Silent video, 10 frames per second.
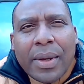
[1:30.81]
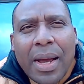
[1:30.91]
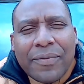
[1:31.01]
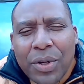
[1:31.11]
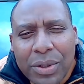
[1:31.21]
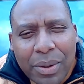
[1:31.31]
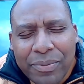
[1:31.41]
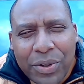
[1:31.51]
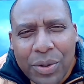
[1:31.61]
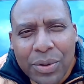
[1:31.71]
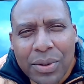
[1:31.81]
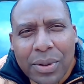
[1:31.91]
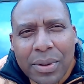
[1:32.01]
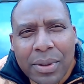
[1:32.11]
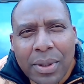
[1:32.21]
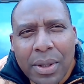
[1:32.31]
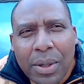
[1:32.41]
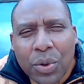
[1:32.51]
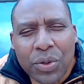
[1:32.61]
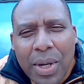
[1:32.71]
I've done some videos on
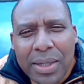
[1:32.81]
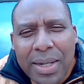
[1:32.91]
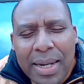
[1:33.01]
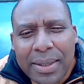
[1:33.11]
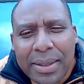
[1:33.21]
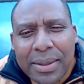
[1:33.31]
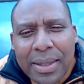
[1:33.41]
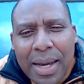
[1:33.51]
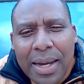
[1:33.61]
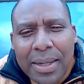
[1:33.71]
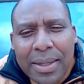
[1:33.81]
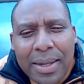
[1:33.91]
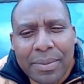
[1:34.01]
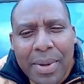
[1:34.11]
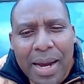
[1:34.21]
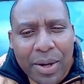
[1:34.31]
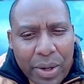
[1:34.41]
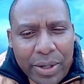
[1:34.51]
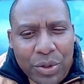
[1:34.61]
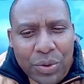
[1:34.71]
osteoarthritis, and I
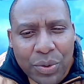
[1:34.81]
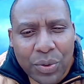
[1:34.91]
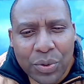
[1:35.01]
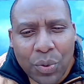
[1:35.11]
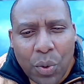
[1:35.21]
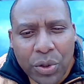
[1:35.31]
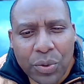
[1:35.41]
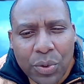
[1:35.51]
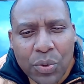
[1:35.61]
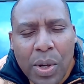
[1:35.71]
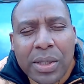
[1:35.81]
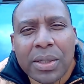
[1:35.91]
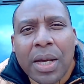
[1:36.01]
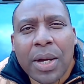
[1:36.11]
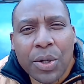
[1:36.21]
encourage you to watch those ones.